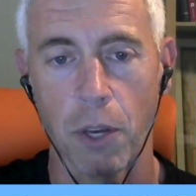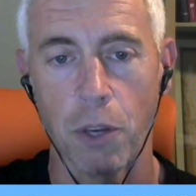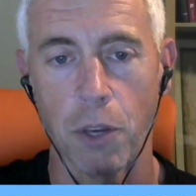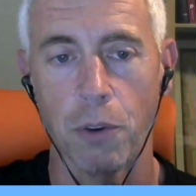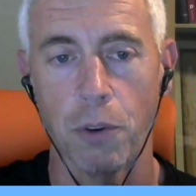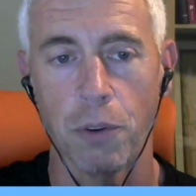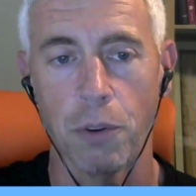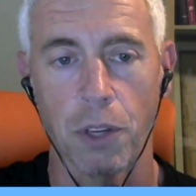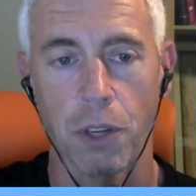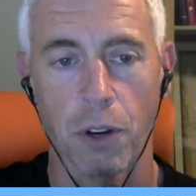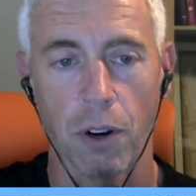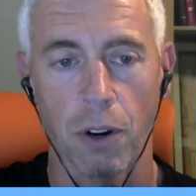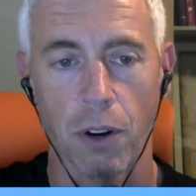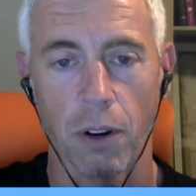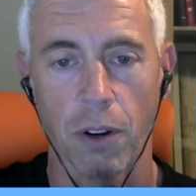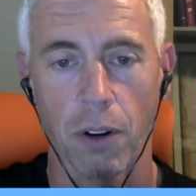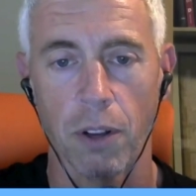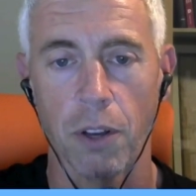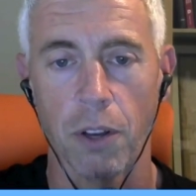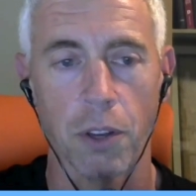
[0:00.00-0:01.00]
who
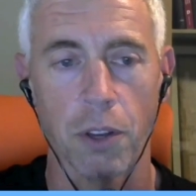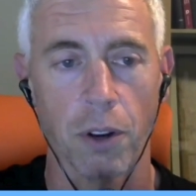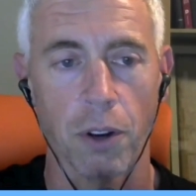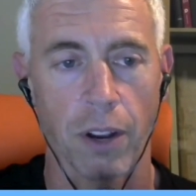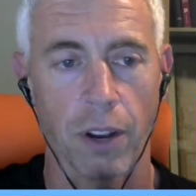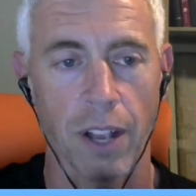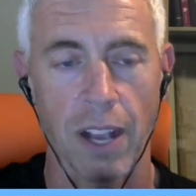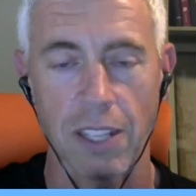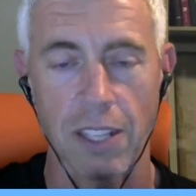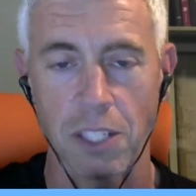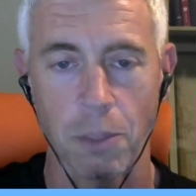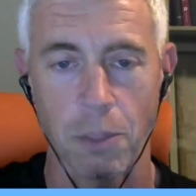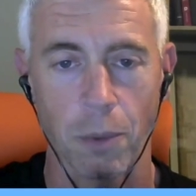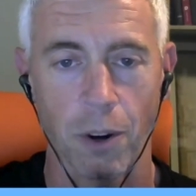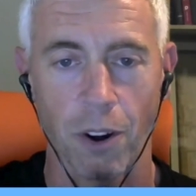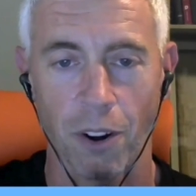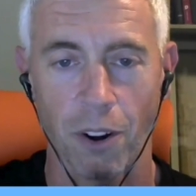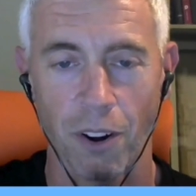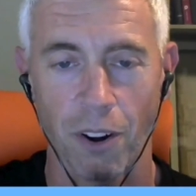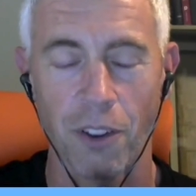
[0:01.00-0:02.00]
your customer
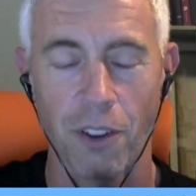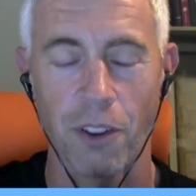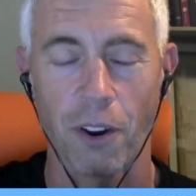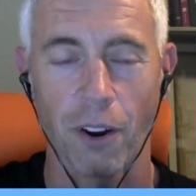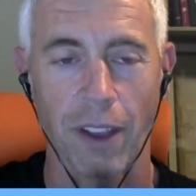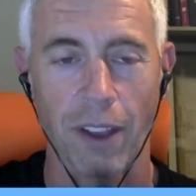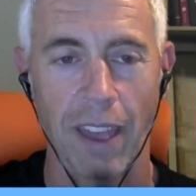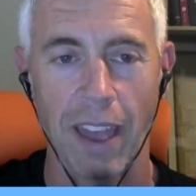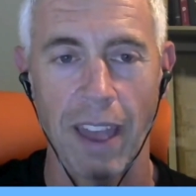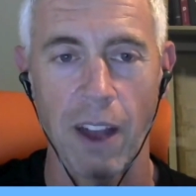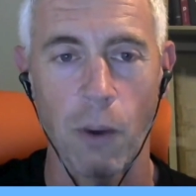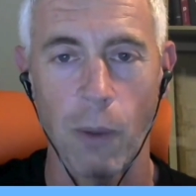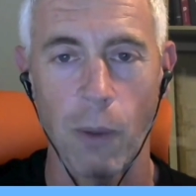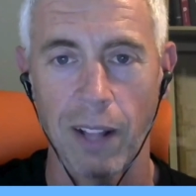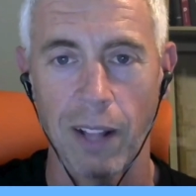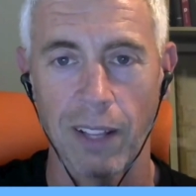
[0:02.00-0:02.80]
or who your KOL